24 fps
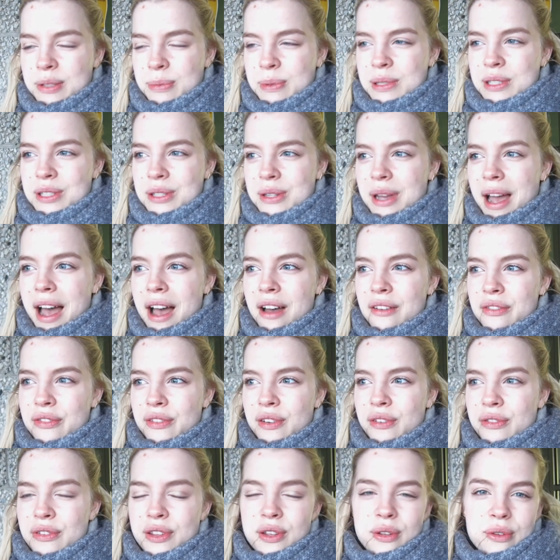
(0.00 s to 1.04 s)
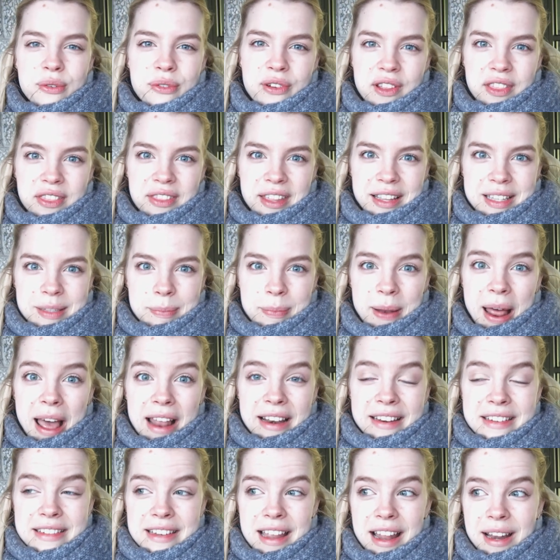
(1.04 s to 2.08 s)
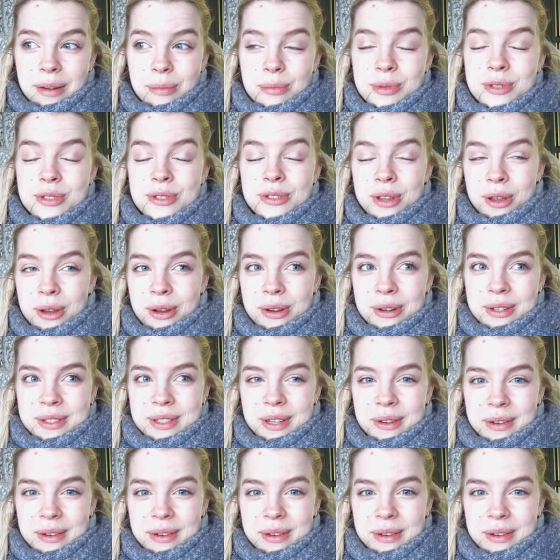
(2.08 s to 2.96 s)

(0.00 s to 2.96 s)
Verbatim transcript: We do have a few fun things planned and I'm so, so